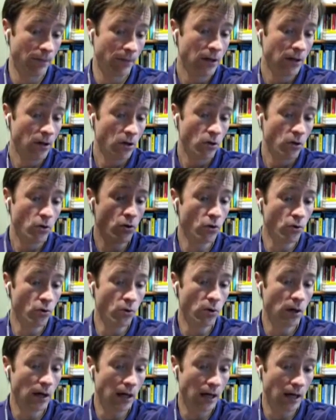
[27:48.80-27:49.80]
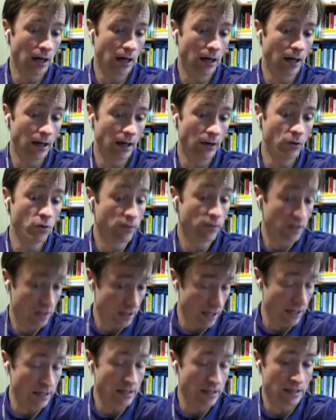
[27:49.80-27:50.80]
who
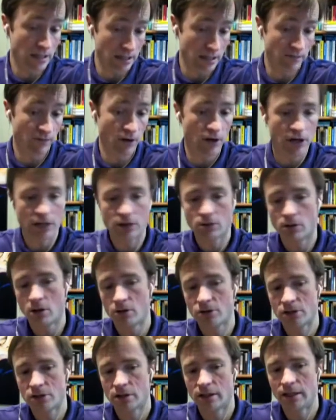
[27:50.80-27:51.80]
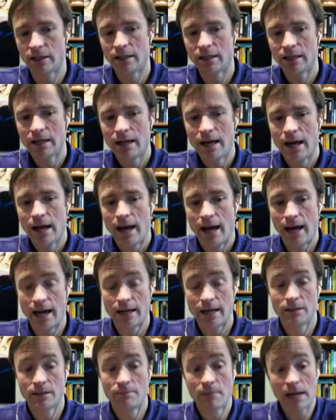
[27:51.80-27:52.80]
studies this very closely.
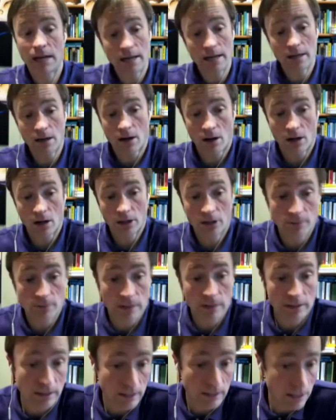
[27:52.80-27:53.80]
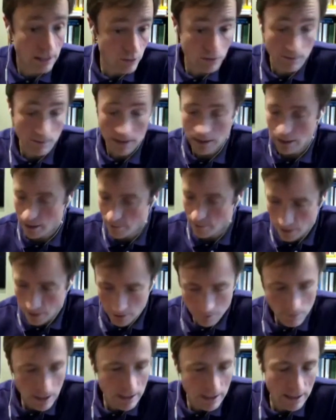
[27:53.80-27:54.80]
And the main argument that he was making, among
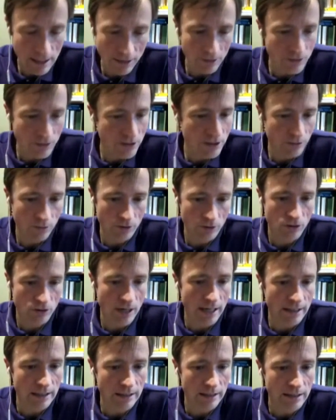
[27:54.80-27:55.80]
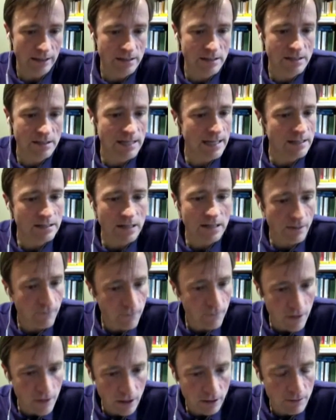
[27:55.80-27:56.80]
many others that were tracking this, is that's not a
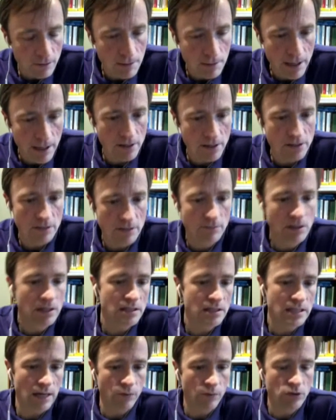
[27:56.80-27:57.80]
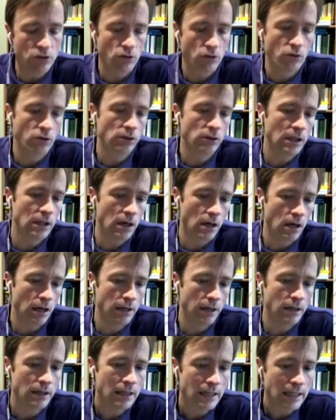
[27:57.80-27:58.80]
fair comparison because that was early
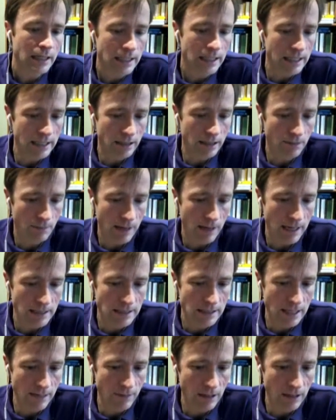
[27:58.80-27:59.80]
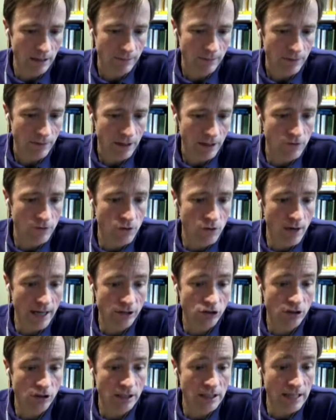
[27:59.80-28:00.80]
on in the pandemic. If you
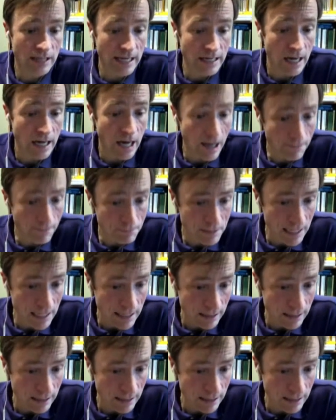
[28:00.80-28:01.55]
actually then updated